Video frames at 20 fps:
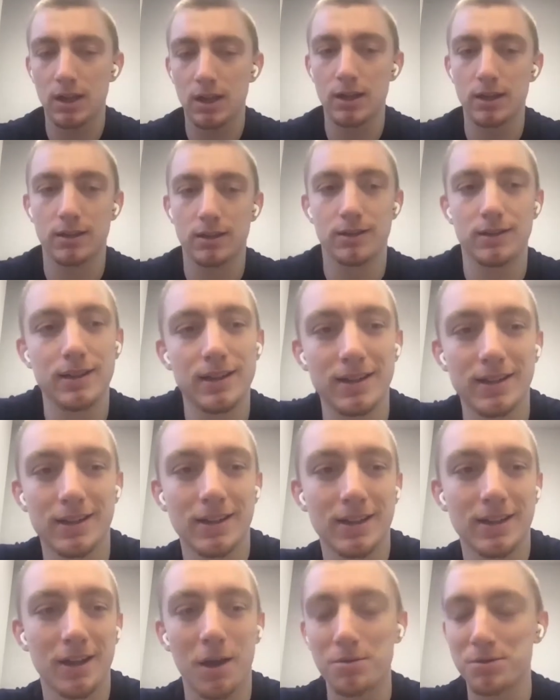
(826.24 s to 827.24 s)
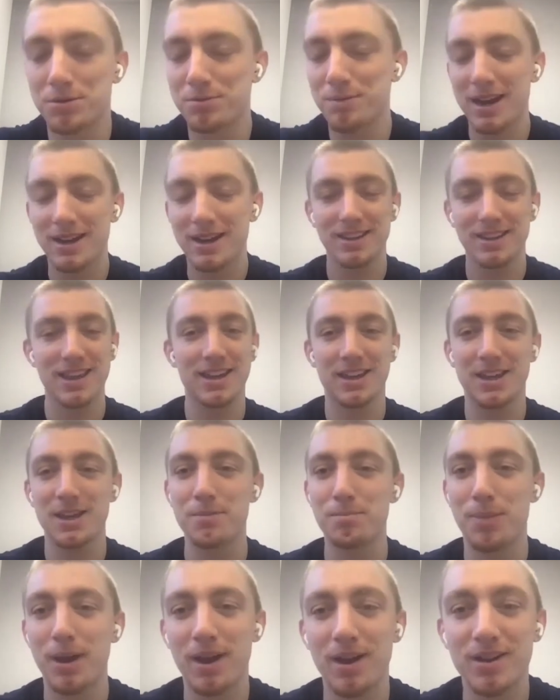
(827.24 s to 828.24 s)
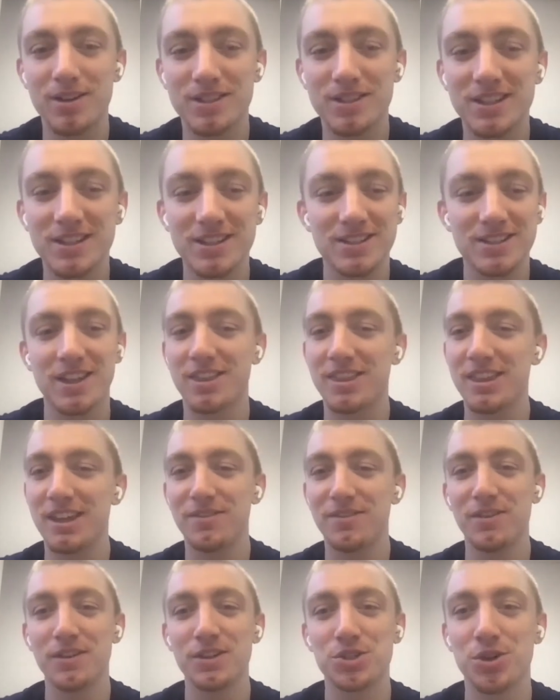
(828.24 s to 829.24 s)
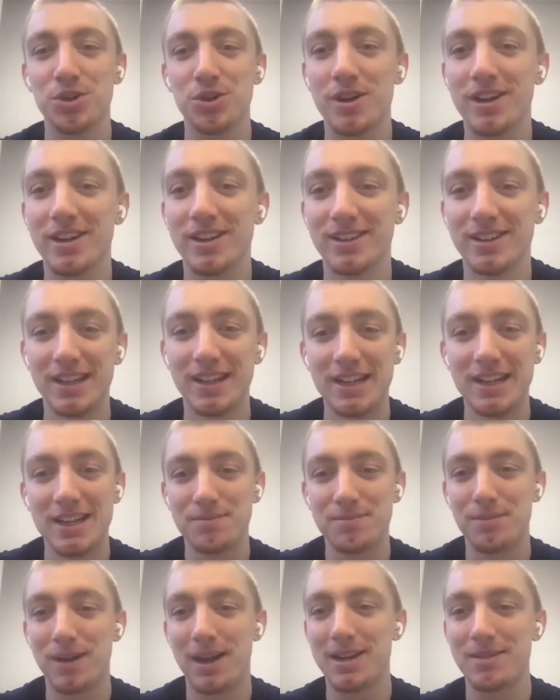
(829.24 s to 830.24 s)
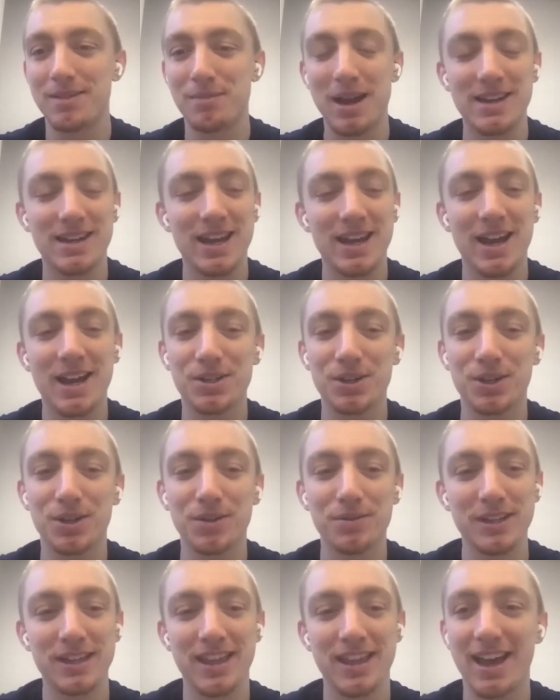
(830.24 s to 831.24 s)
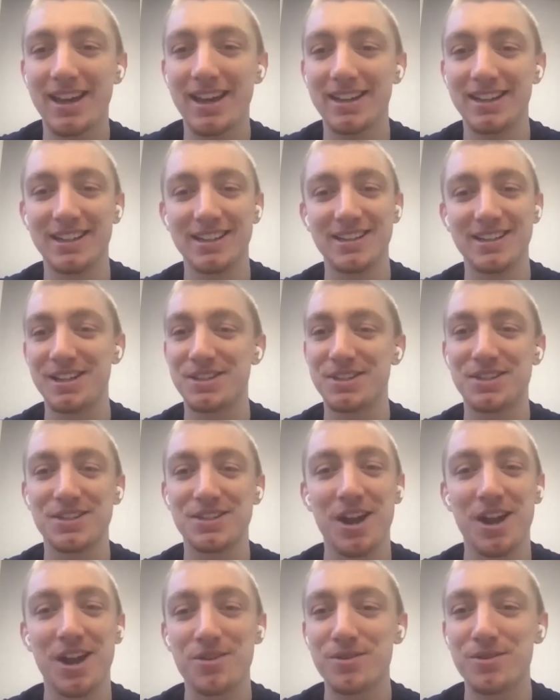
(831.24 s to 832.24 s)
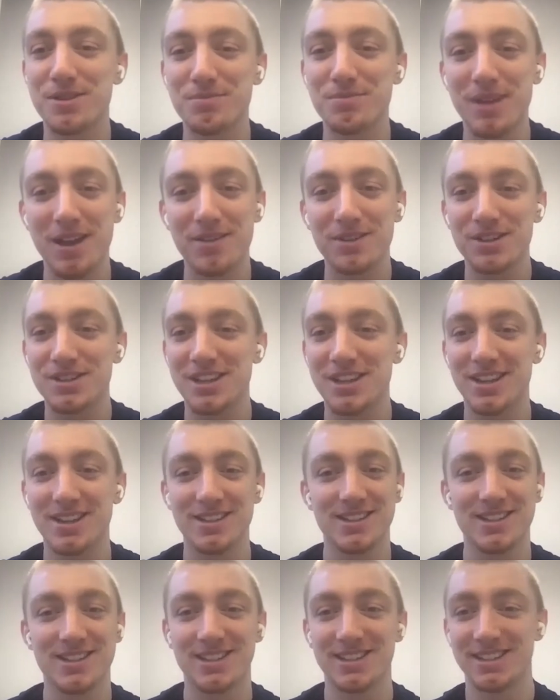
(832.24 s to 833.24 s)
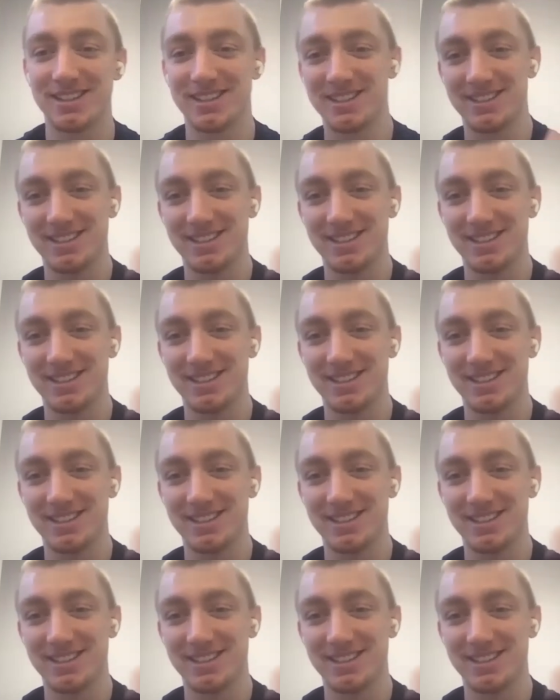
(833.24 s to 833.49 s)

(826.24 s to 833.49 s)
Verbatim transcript: It comes back to that comparison is the thief of joy. My my dad told me that, and it, it's stuck with me ever since.